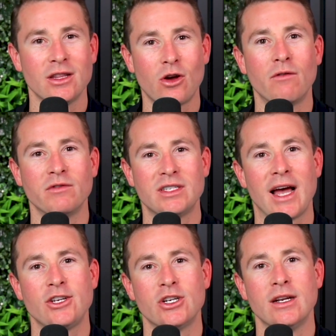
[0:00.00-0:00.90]
in the
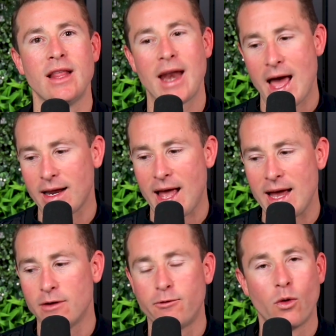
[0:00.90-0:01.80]
conversation and then how to
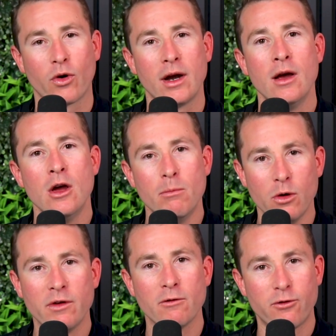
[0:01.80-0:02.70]
cater for it
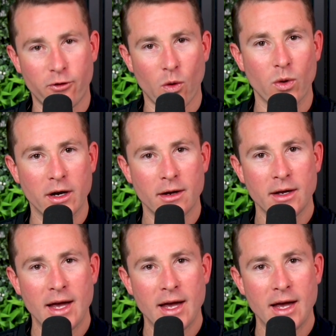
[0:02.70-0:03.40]
moving forward,